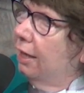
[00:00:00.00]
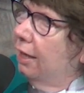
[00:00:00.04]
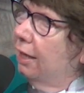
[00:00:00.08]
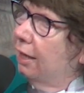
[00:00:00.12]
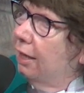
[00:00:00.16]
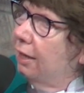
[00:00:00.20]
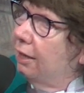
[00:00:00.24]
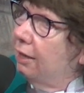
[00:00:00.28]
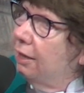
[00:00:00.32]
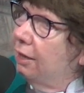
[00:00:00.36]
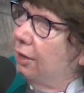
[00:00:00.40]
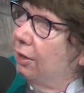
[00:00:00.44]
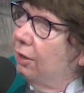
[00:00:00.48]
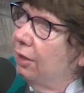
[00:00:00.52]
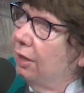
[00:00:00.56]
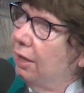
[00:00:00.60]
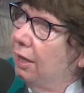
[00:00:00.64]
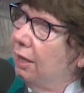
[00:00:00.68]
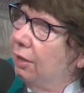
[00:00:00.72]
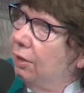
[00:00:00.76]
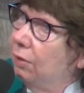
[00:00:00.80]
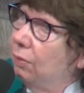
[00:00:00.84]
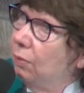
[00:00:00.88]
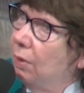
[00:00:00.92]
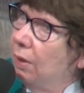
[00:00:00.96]
Because little
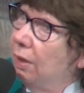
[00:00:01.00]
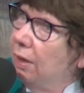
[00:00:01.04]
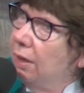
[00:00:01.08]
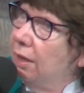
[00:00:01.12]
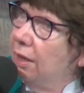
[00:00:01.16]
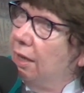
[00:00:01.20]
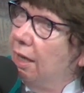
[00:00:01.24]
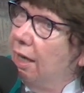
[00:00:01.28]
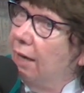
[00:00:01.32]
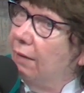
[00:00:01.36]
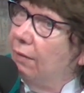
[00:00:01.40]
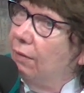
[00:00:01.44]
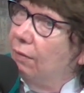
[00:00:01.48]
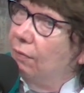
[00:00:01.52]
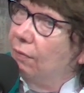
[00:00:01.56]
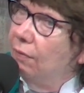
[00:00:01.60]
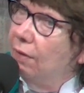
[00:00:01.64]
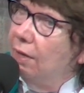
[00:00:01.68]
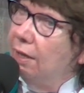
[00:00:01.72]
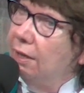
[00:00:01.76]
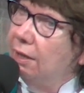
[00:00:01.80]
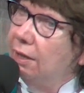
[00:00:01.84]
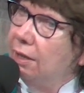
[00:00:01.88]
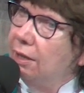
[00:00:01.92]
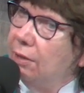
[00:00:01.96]
kids wanted to have their
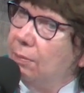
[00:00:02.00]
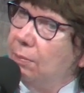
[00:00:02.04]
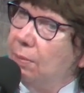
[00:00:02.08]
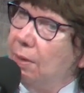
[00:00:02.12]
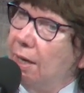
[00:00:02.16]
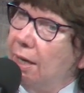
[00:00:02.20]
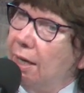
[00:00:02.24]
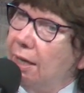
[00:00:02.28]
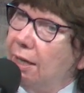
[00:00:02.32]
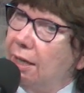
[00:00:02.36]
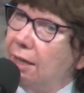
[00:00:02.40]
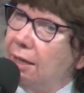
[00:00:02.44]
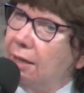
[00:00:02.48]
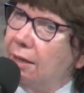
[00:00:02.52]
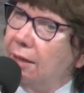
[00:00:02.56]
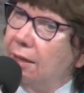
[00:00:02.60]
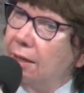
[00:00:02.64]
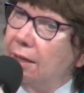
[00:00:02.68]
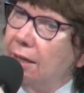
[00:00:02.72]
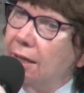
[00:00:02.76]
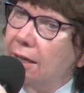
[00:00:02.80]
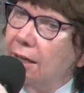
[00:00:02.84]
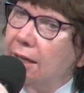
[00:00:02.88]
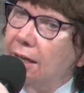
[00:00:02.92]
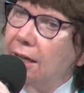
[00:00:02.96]
faces painted.
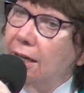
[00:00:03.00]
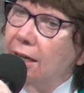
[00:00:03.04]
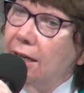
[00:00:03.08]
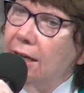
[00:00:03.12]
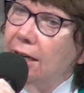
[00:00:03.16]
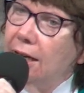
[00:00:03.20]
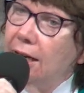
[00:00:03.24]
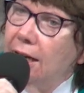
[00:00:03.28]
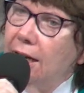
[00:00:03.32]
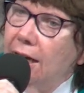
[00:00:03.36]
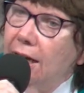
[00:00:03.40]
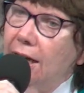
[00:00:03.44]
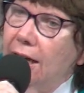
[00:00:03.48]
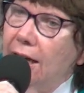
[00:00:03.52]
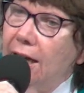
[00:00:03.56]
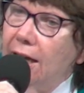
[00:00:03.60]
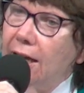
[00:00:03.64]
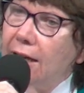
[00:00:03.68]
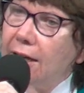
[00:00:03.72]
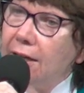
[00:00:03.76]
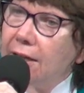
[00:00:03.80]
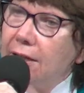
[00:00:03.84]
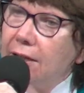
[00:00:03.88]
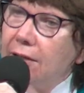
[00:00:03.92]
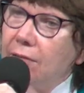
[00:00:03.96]

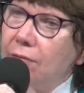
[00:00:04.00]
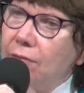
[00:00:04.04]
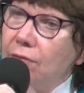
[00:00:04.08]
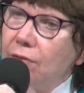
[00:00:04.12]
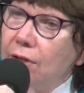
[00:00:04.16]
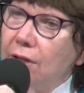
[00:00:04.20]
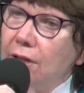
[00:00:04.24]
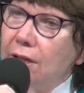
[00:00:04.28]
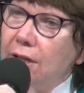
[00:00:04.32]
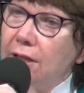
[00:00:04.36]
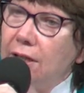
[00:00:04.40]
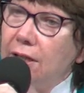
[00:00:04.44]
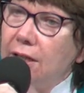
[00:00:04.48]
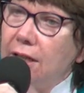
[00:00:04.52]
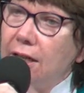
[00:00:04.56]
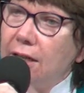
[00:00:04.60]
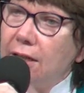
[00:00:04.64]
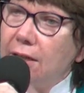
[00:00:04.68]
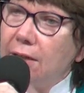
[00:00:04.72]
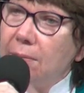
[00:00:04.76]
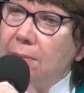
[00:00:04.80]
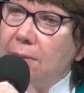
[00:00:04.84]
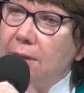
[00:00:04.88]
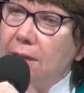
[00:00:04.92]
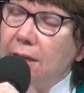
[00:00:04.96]
And Frida said
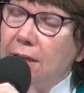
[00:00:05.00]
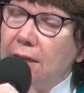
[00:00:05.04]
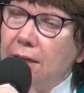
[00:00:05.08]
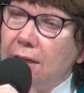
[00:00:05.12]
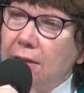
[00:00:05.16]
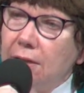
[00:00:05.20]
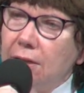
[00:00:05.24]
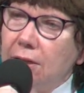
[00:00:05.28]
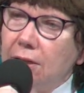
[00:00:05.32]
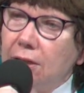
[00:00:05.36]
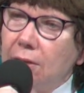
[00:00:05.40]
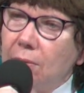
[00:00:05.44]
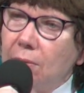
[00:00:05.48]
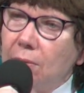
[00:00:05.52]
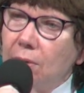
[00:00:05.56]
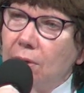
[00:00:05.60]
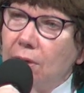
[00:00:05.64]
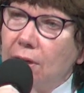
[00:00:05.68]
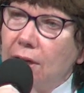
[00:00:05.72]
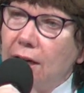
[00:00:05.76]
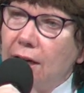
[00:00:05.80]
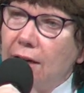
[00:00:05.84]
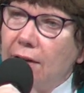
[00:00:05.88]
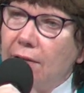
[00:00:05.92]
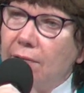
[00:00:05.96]
to me, she said, we're going to
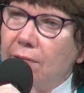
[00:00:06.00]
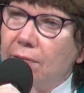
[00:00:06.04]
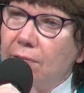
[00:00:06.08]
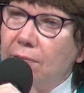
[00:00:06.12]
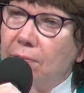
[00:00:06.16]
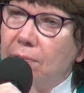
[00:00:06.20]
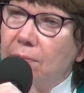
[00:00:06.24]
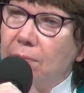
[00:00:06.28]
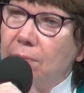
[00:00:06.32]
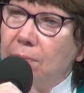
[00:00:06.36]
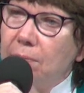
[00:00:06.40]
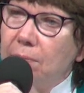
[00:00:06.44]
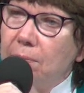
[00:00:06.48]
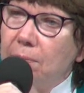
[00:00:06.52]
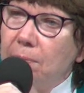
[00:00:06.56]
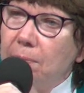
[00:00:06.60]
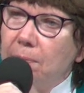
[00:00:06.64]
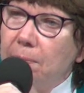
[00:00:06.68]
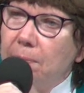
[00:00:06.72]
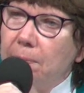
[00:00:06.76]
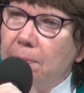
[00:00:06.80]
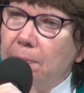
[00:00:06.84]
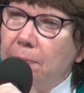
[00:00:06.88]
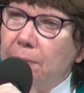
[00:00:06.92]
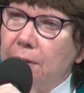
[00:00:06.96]
have
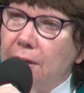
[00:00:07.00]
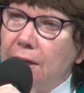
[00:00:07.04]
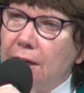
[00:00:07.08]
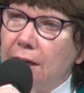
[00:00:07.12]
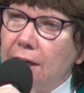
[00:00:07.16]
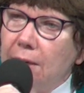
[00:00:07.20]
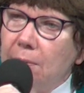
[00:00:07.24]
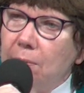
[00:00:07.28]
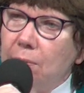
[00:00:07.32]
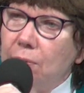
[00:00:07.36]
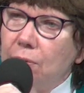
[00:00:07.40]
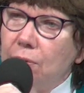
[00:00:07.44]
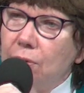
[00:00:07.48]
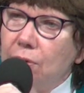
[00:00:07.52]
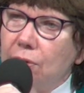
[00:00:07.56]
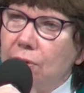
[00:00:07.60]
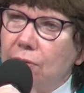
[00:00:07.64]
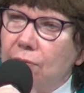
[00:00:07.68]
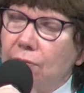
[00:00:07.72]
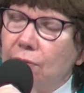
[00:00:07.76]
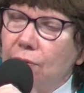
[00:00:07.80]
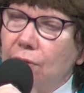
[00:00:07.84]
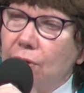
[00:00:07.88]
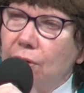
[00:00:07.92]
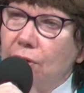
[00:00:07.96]
kitty pulls
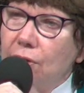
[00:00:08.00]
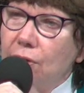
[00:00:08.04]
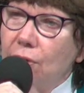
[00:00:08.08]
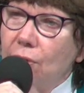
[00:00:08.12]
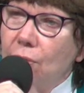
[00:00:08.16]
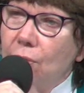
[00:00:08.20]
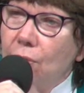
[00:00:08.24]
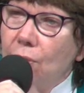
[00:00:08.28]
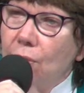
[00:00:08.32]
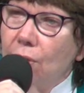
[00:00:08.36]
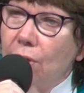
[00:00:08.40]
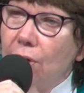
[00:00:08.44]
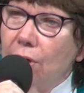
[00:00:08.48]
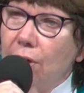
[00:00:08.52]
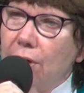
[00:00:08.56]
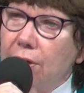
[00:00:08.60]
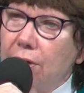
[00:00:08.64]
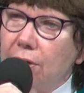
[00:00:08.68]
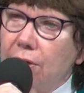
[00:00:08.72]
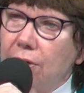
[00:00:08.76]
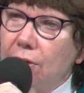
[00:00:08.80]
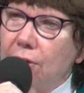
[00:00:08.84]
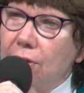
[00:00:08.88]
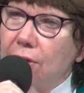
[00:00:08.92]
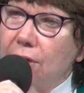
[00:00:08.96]
full of corn
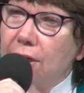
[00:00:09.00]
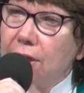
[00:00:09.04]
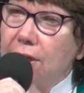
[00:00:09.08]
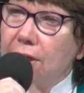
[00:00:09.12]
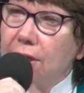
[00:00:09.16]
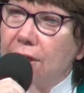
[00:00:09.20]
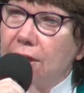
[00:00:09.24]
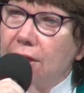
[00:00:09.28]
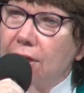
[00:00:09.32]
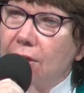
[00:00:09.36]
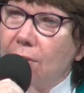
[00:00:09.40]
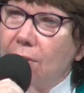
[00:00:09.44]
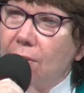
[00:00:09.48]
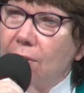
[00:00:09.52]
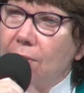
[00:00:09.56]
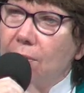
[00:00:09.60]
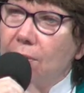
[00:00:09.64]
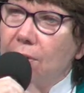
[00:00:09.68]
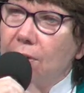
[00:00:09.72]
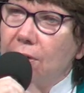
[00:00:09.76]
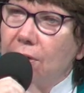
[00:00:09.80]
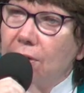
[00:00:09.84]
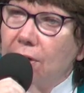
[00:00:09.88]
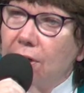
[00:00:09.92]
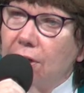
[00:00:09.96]
so kids can go in
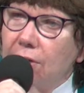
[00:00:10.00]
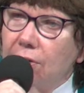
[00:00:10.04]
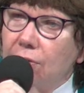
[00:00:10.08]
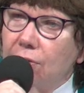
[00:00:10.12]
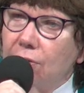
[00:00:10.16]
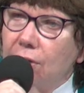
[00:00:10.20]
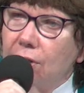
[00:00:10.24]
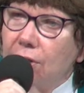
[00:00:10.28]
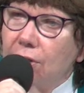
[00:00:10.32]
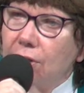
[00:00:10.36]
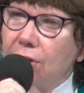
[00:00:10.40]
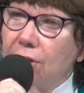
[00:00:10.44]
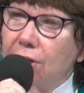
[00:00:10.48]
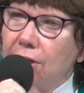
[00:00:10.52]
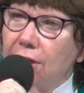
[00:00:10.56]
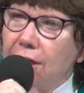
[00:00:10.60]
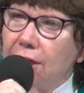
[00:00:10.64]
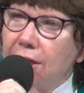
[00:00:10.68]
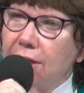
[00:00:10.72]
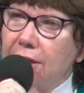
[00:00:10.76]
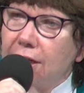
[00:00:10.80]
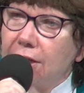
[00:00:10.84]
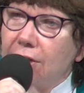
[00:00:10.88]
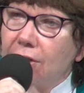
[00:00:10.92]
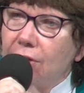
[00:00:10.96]
with their construction
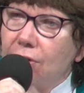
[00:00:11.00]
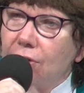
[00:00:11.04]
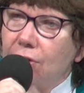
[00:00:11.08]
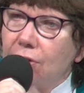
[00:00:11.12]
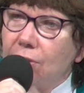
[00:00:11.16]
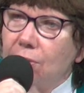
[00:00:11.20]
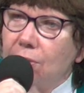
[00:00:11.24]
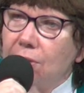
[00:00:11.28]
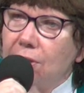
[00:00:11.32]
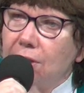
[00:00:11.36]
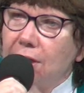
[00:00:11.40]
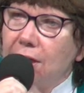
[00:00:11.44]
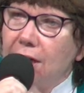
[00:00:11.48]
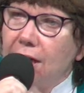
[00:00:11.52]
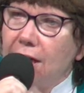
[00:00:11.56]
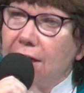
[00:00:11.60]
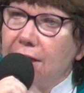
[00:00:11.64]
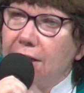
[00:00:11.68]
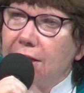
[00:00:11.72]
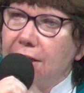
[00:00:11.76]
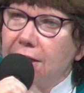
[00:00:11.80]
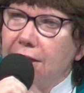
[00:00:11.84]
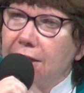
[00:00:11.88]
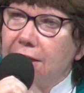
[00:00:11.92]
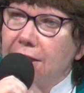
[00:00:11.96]
things. I thought she was
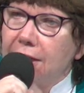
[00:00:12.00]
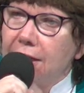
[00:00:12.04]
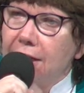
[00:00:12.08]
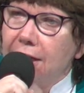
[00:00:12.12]
nuts.